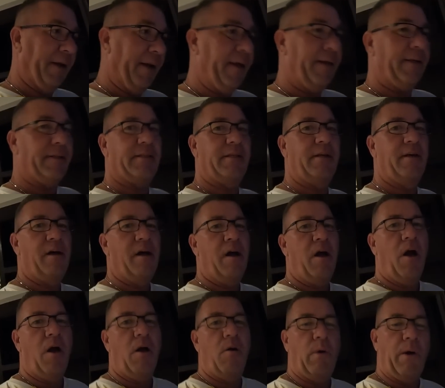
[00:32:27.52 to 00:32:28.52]
Nit.
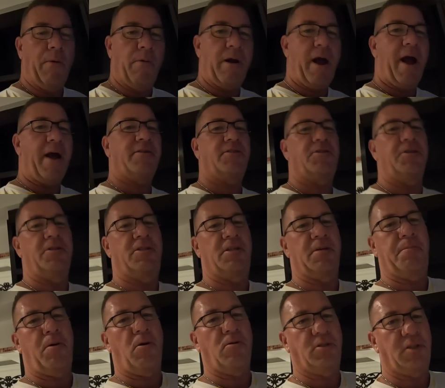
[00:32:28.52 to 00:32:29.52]
We were actually
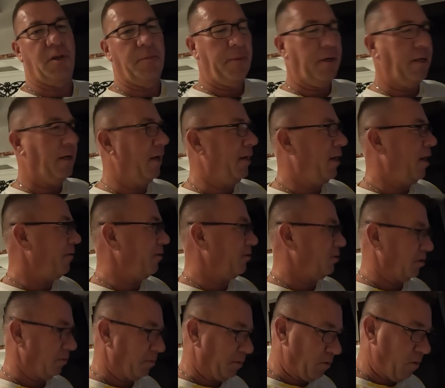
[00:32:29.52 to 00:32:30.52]
supposed to meet another
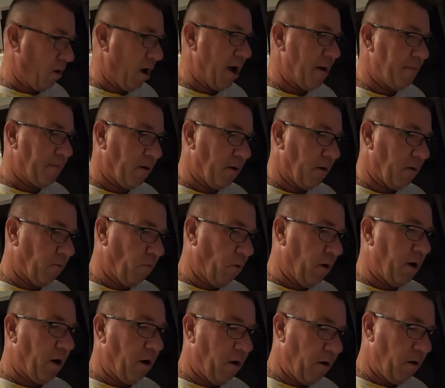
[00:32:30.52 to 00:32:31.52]
subscriber,
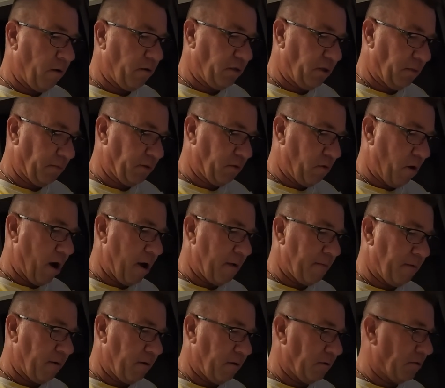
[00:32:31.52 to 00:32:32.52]
one of her
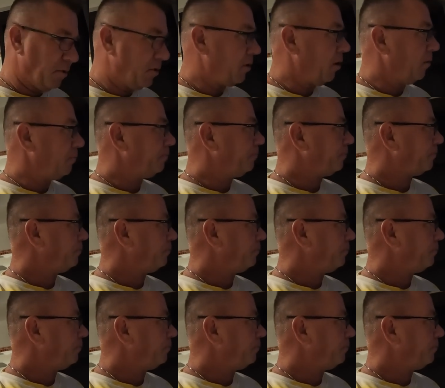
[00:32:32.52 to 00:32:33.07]
subscribers